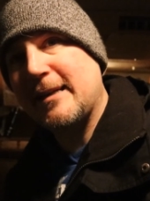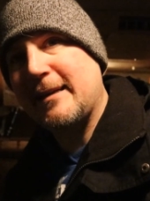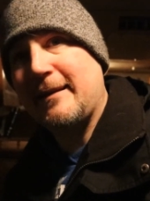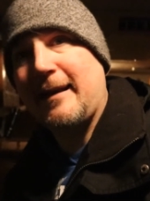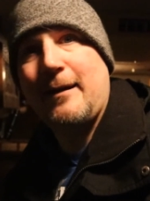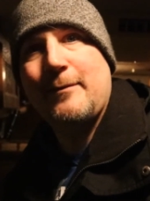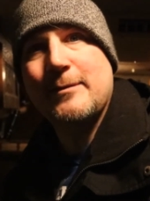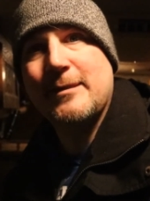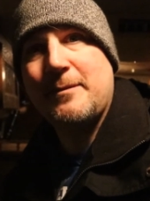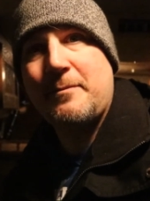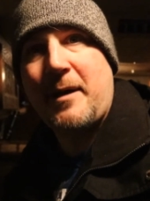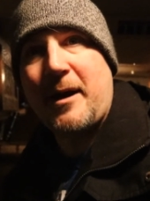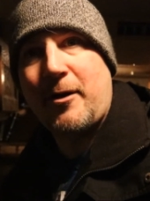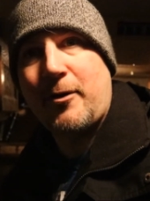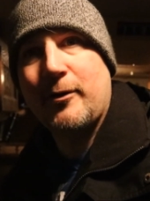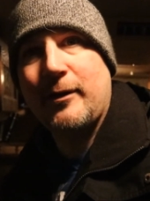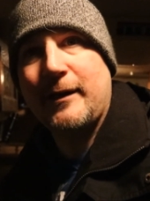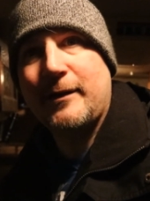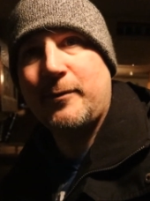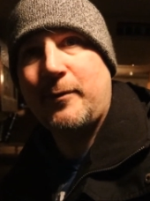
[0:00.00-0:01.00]
it, and I was in my
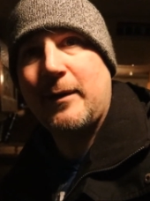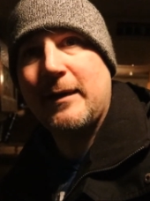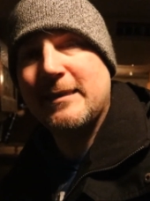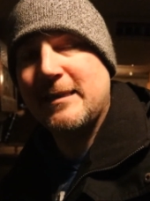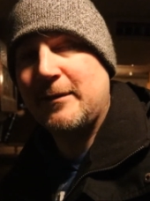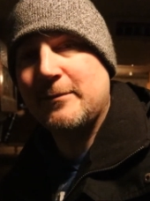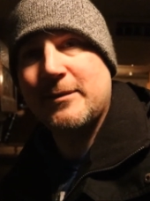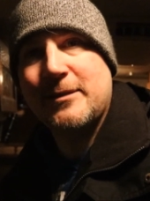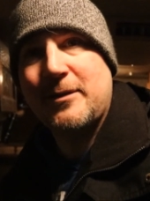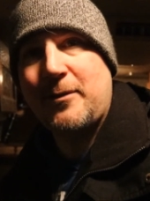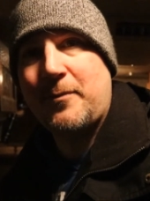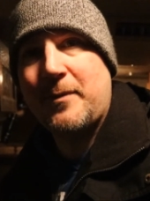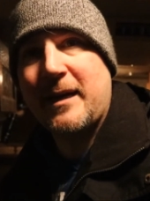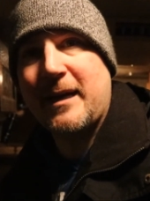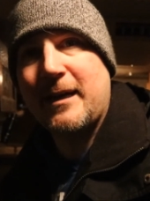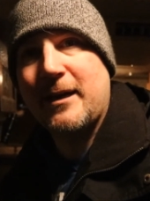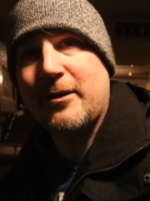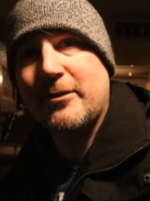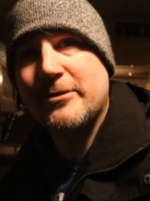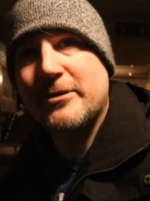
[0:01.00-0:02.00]
early 20s. That was so
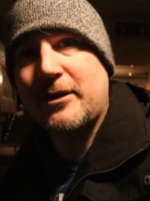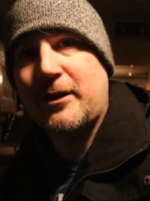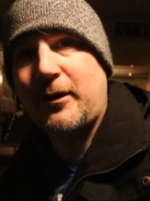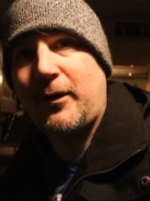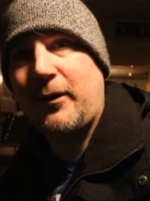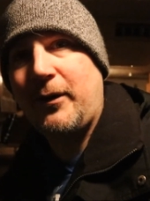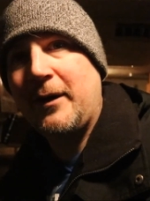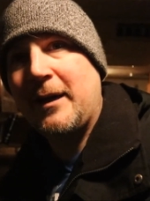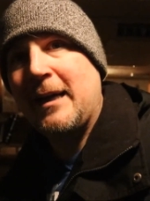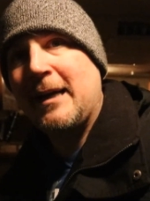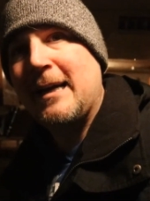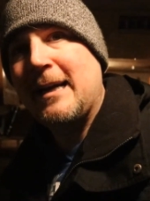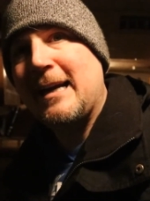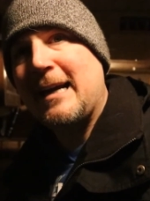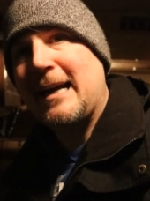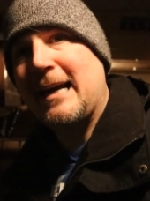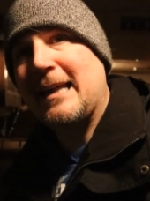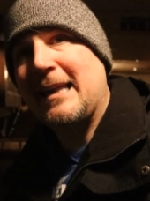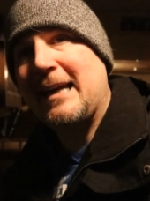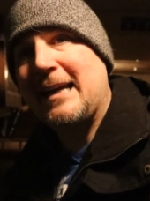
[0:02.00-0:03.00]
many years ago. And